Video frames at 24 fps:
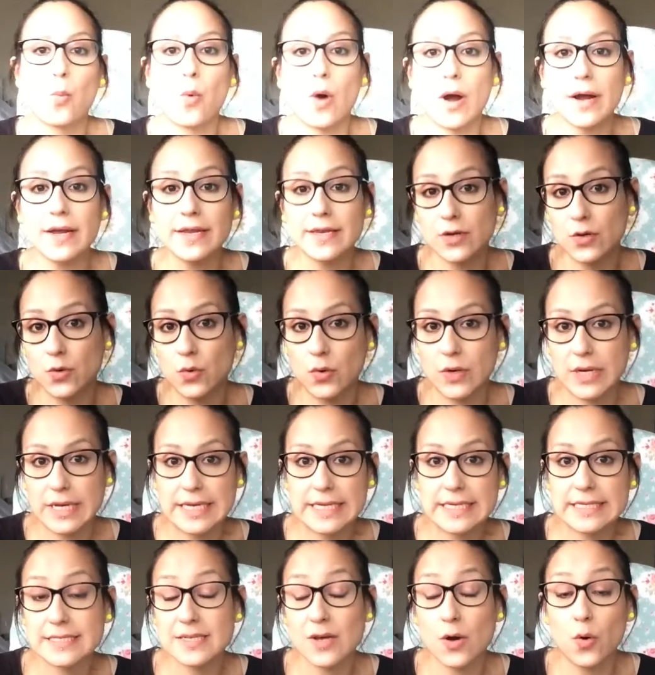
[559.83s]
White
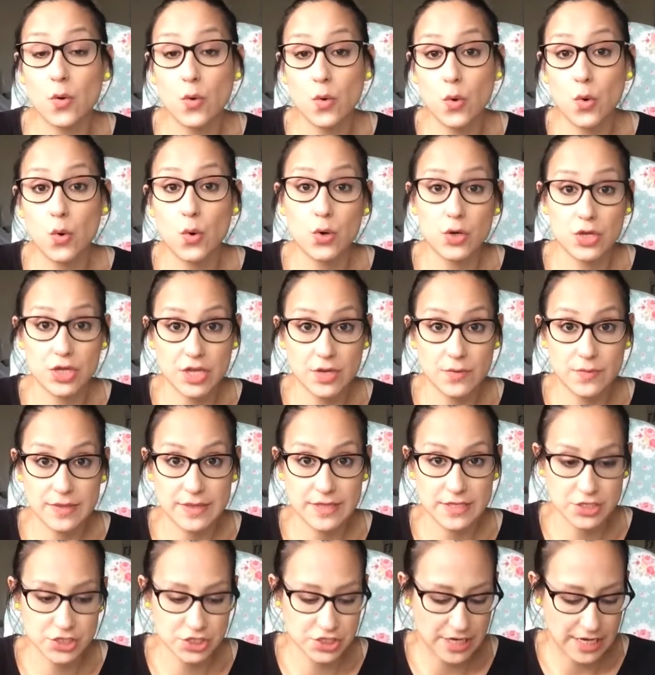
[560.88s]
Noise or
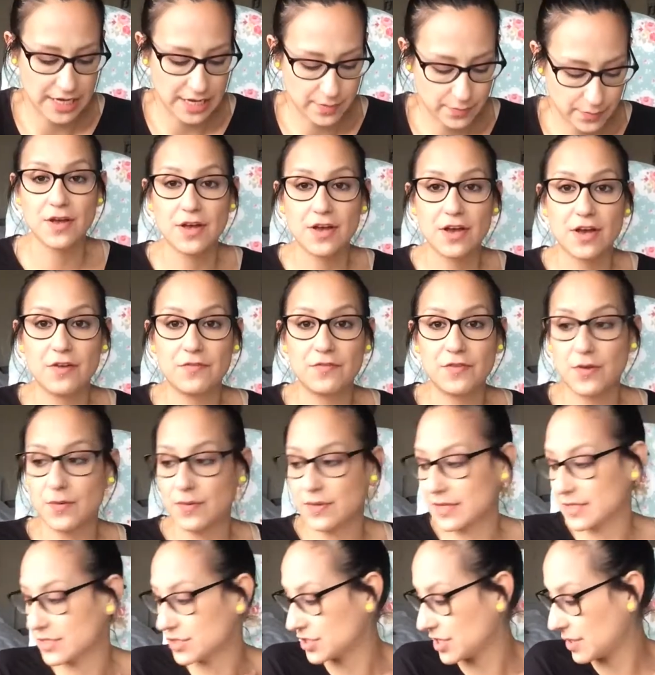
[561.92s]
Ewan the Sheep.
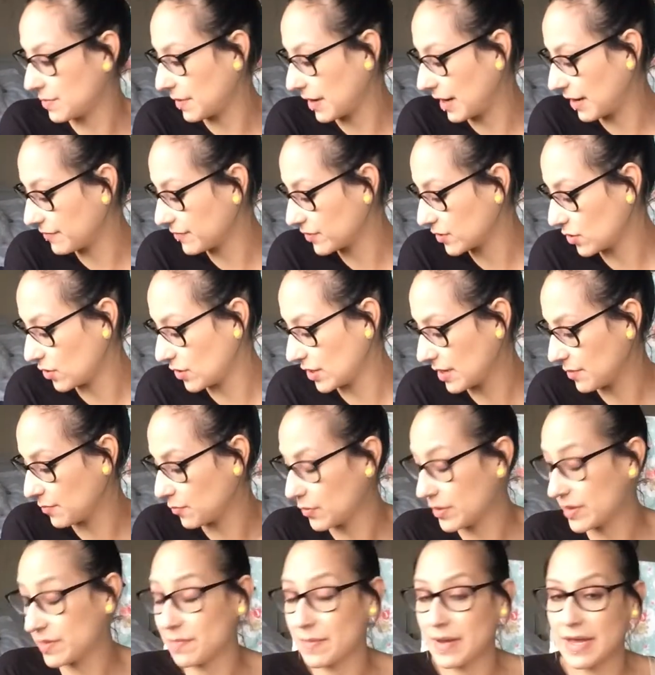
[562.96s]
I haven't got
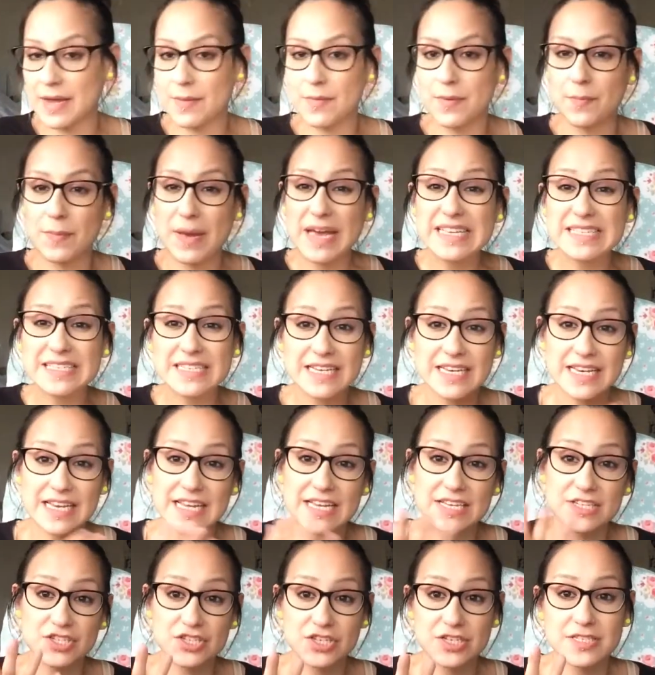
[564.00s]
him with me, but
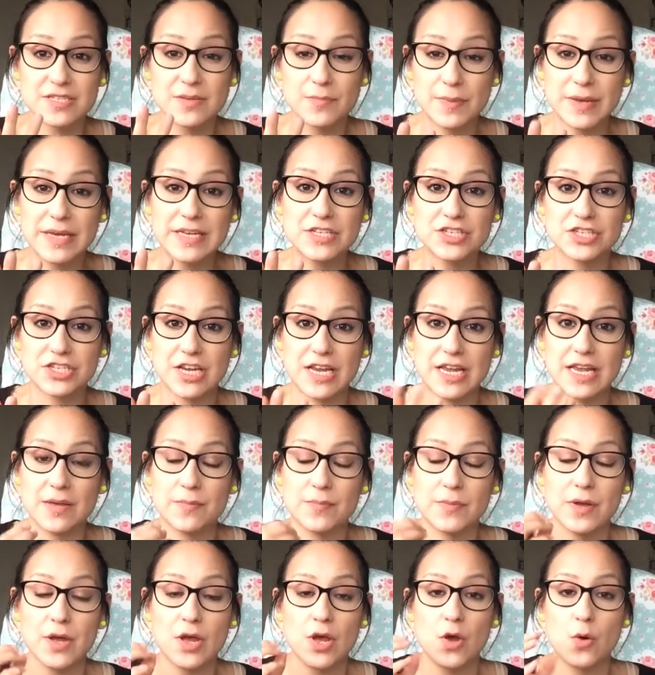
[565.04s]
basically it's just a big
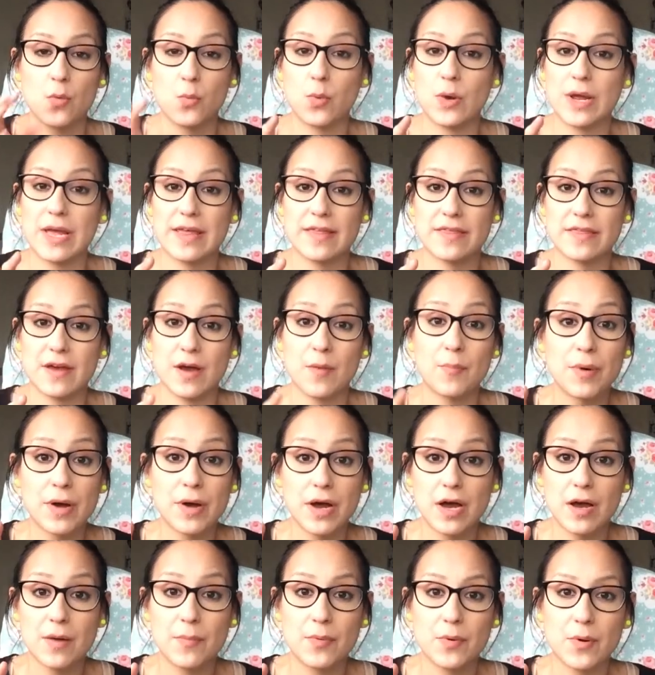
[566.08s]
sheep with a
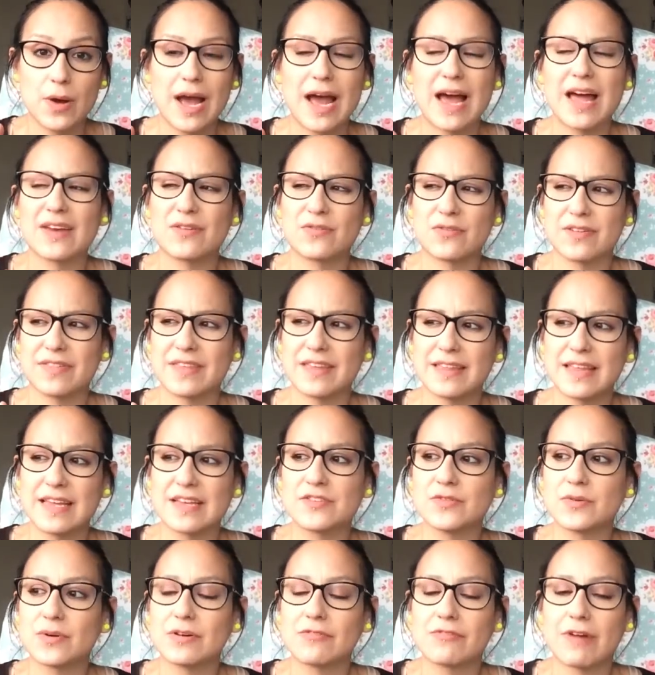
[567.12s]
purple head, or I think they
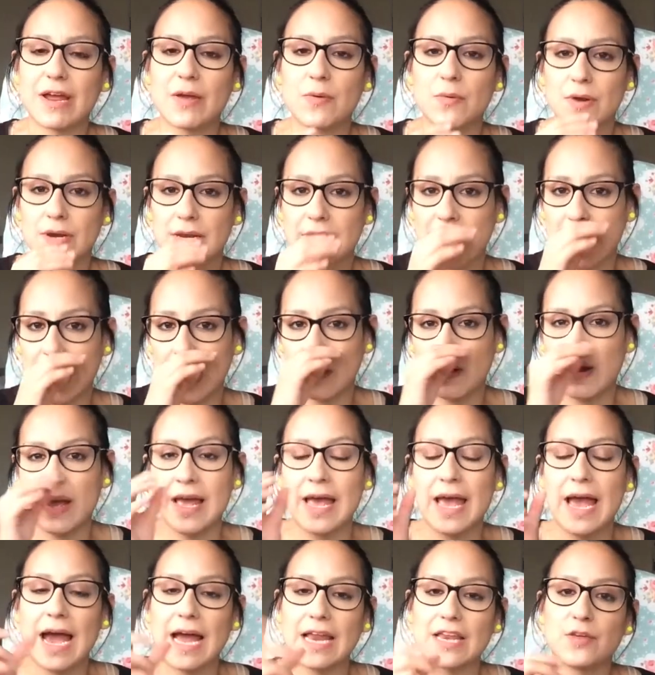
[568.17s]
do a grey one now,
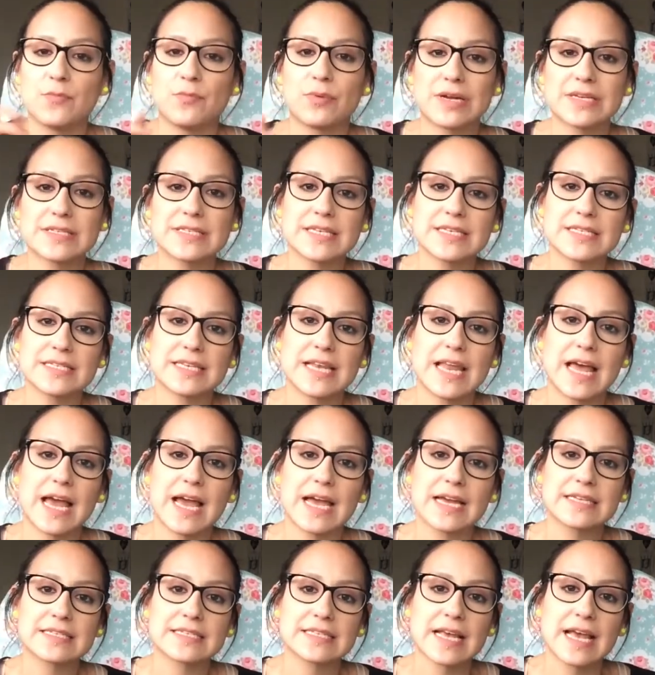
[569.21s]
and you press its
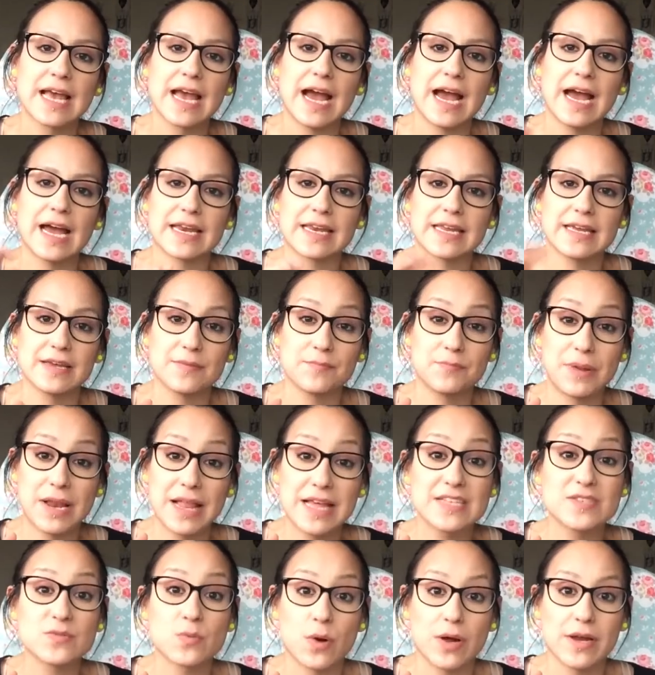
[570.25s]
legs and it
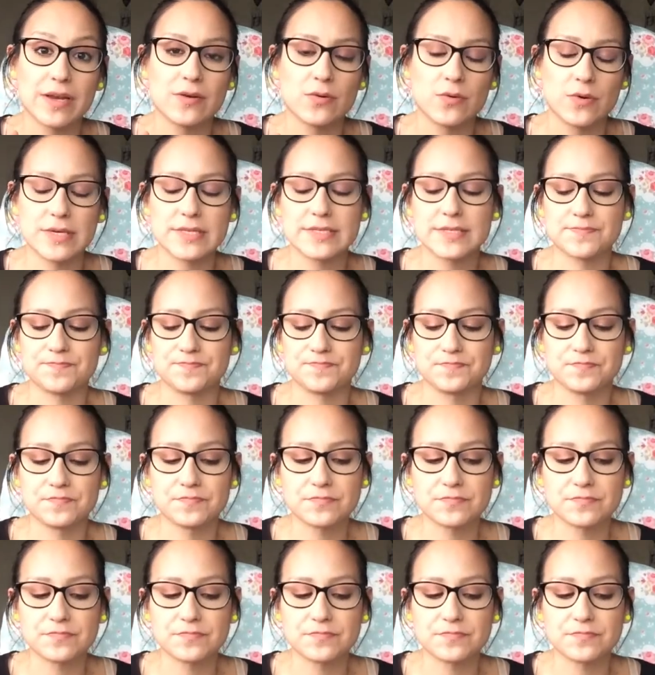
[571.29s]
plays White Noise.